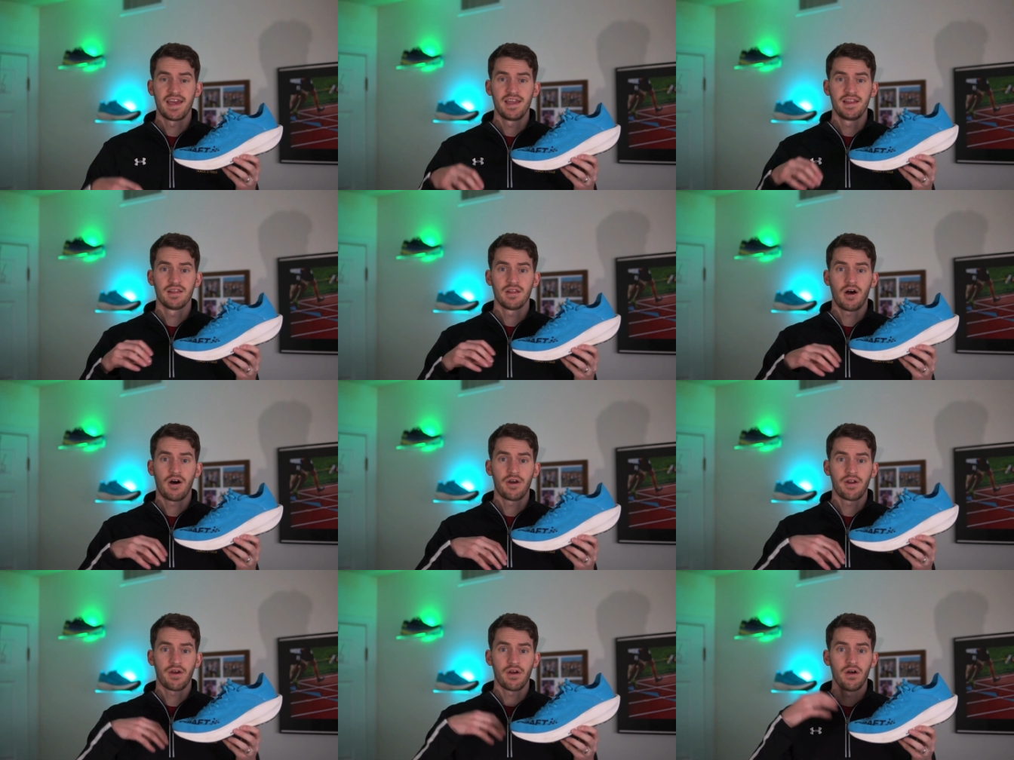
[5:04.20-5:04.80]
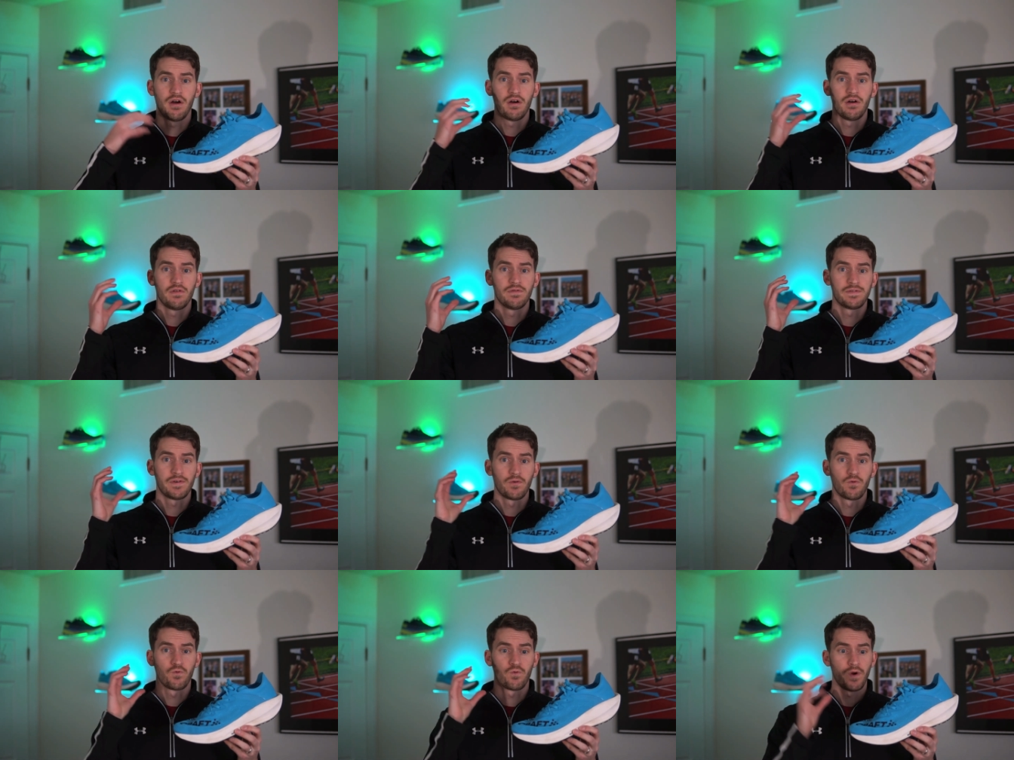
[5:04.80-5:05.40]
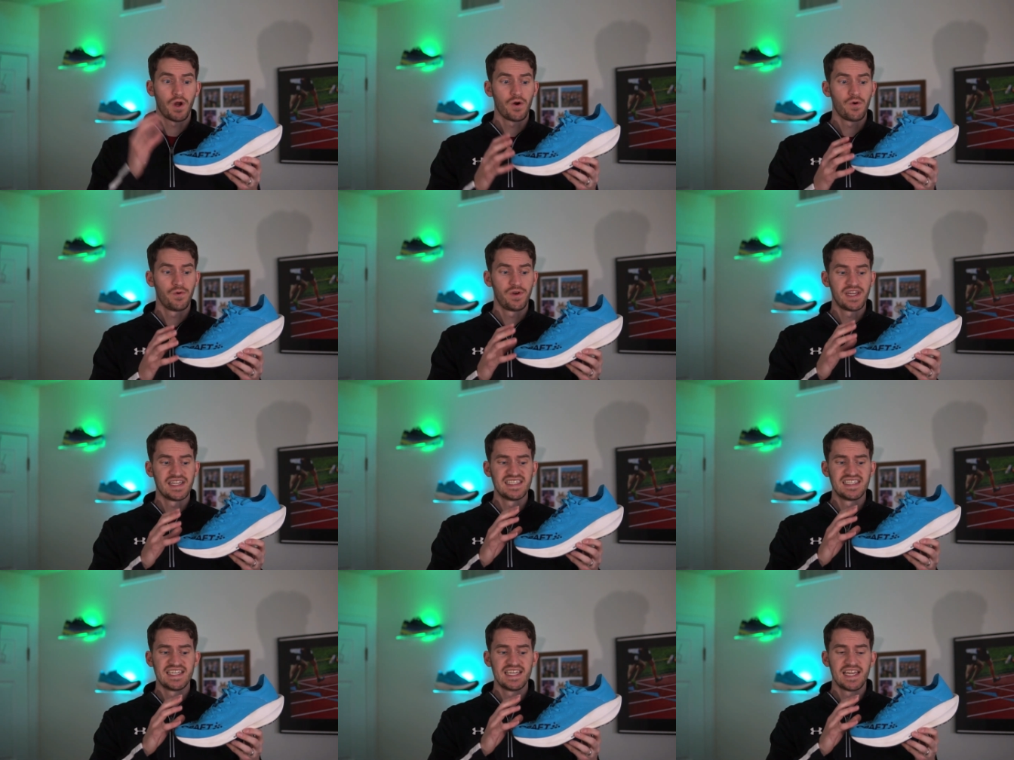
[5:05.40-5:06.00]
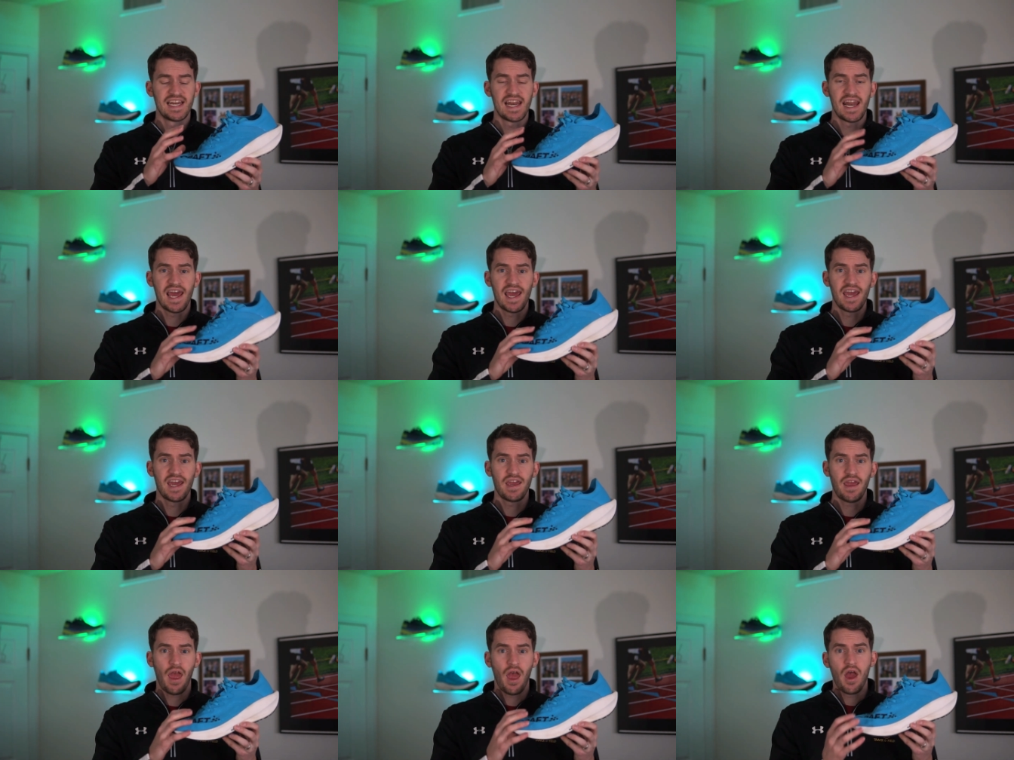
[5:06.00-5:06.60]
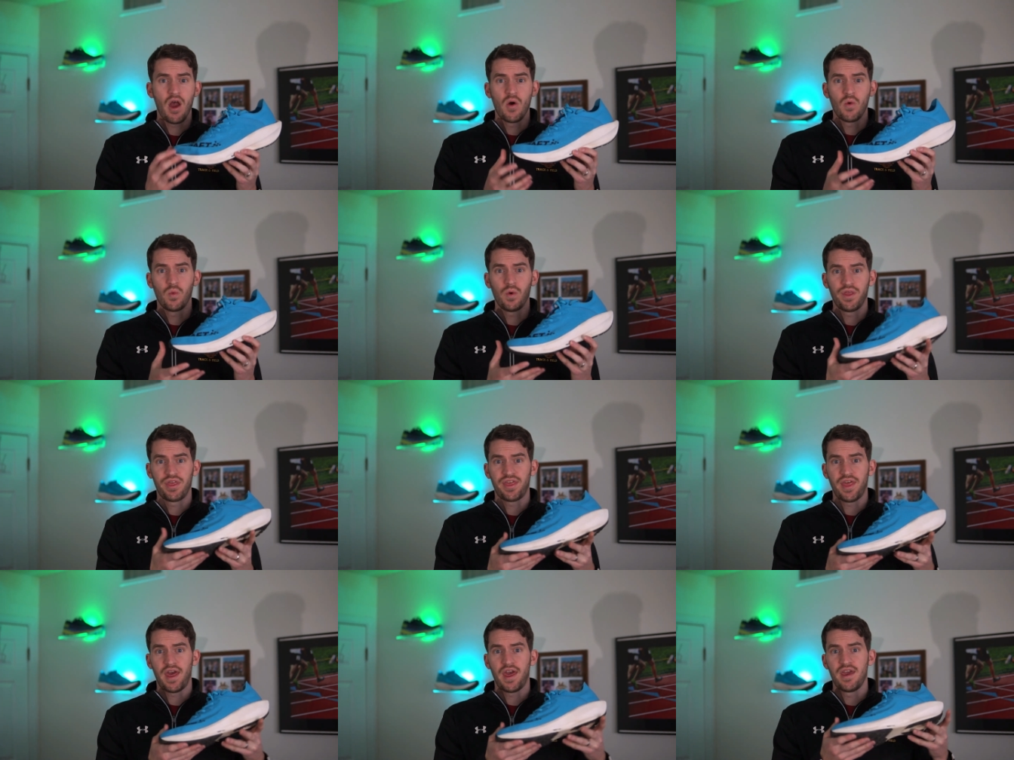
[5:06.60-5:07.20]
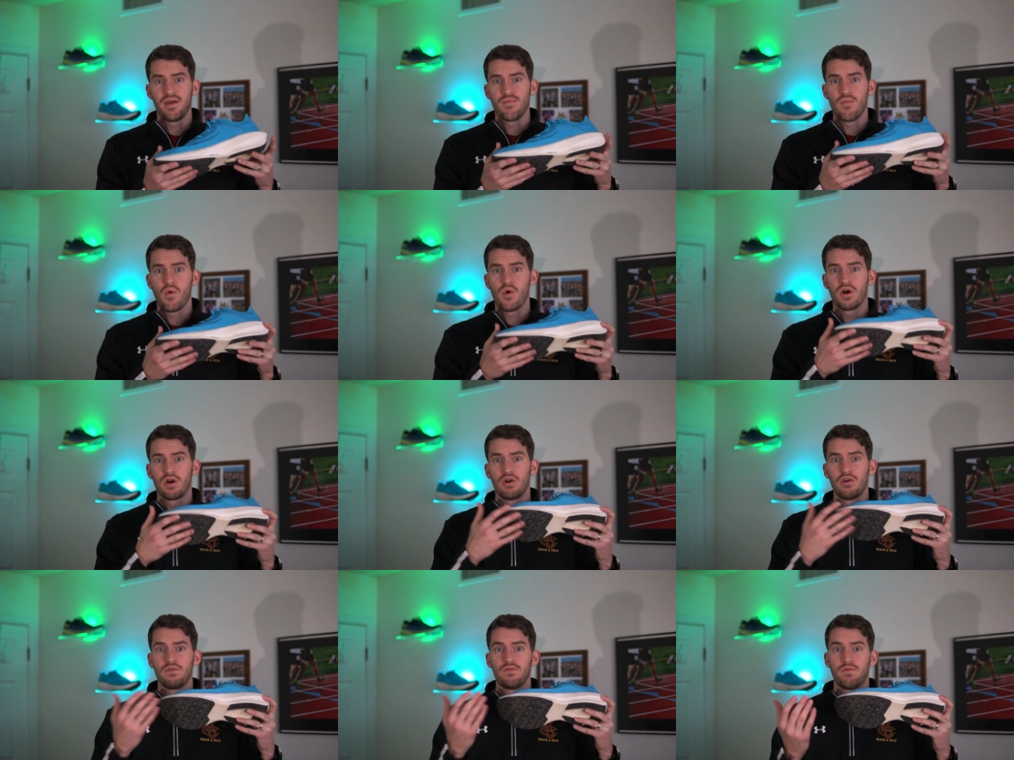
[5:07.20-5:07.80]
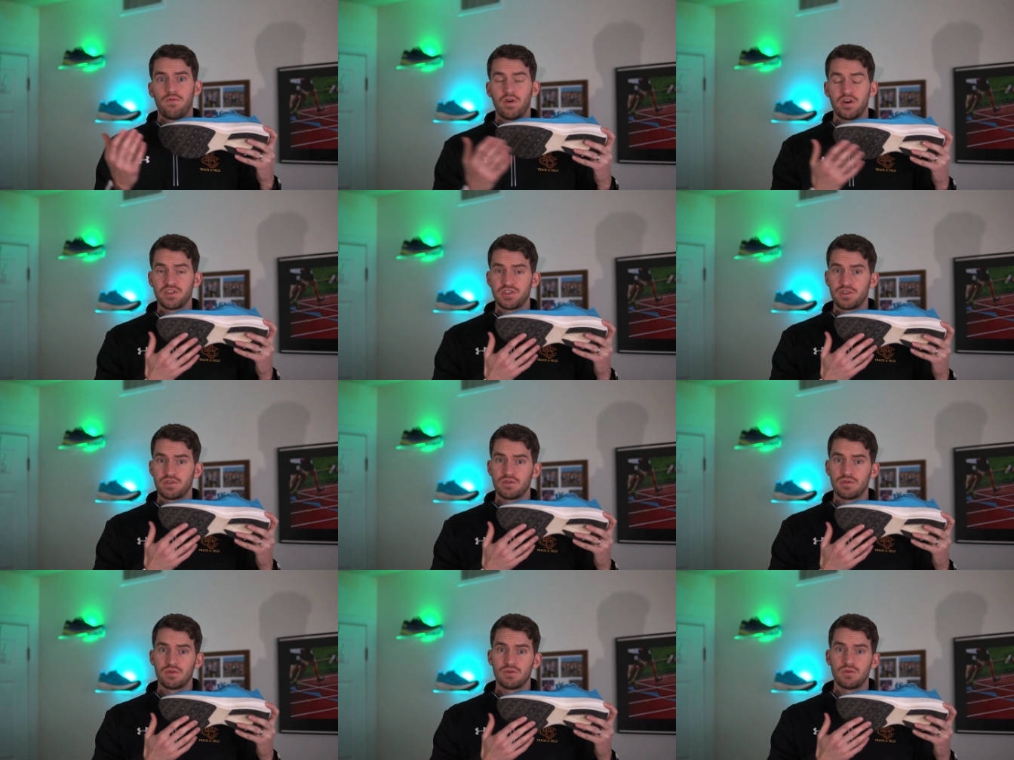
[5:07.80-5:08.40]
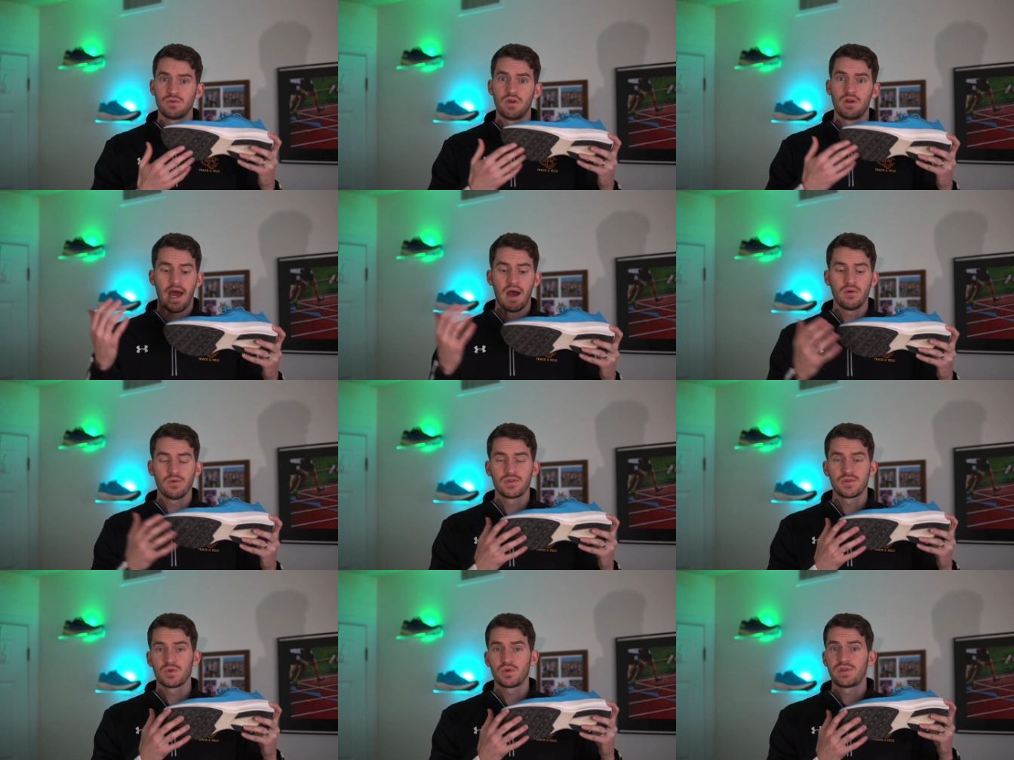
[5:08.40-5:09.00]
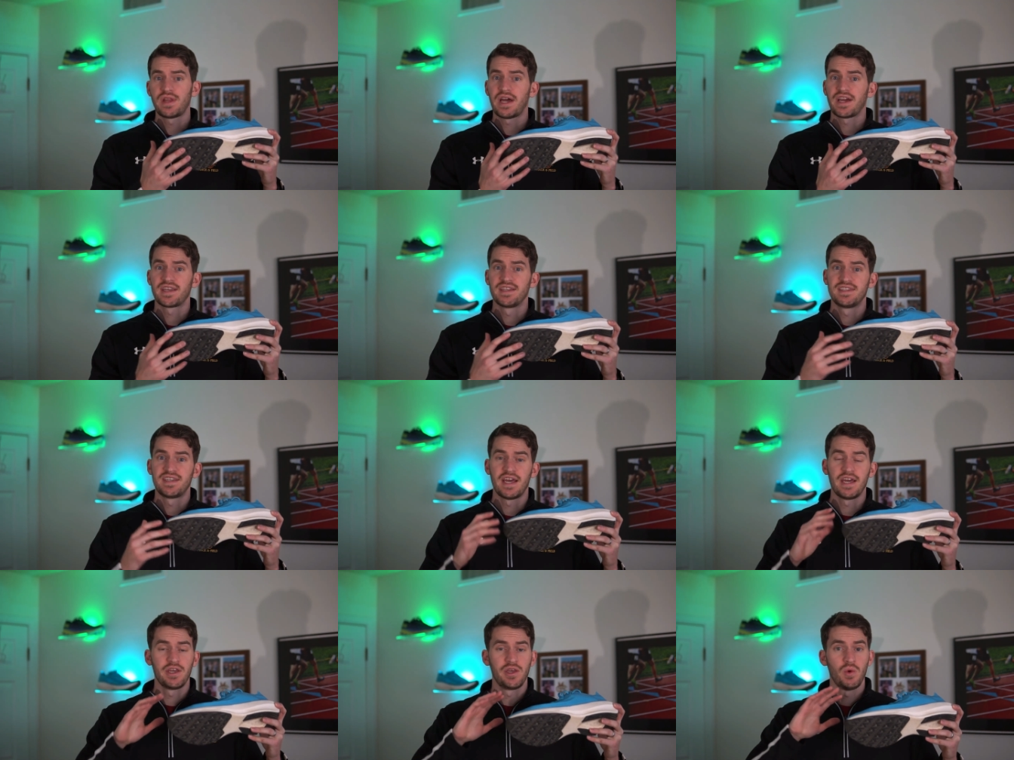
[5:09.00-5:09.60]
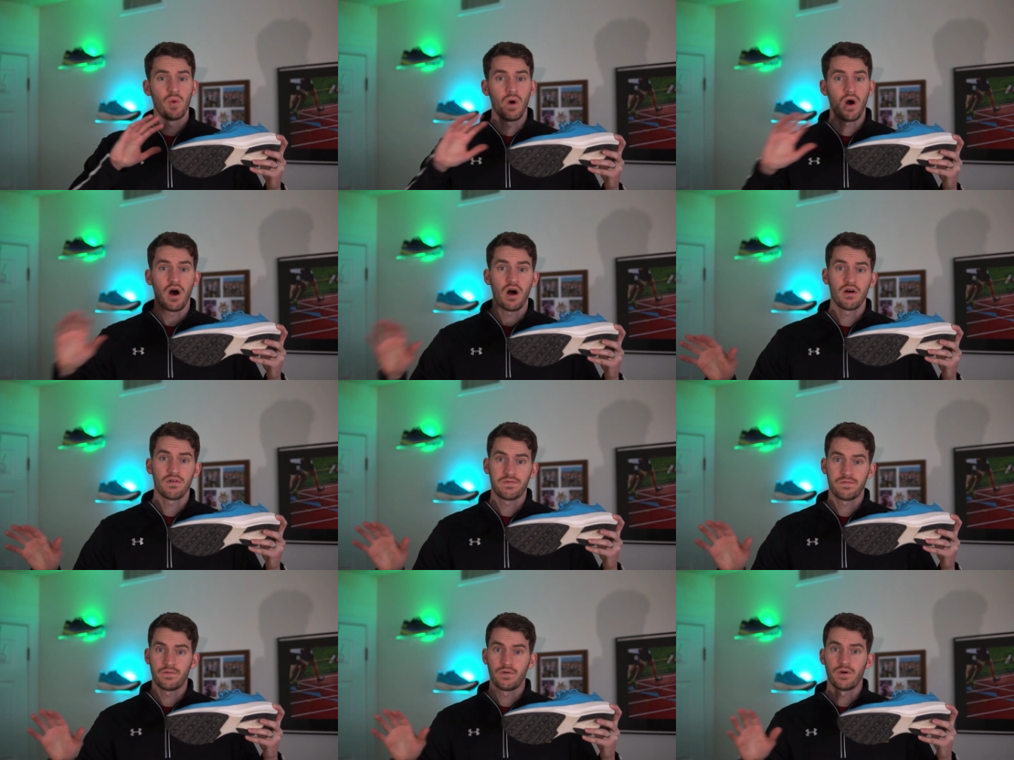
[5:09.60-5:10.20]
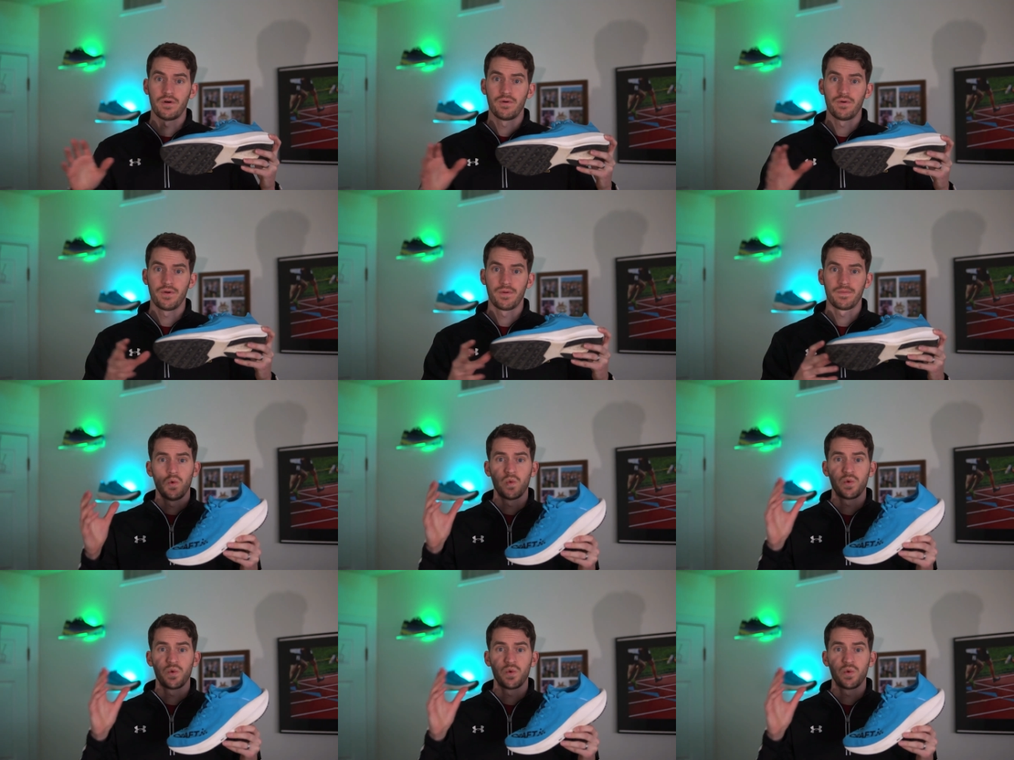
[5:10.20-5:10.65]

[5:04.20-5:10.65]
a lot of road DNA with a more versatile outsole that can take you off-road.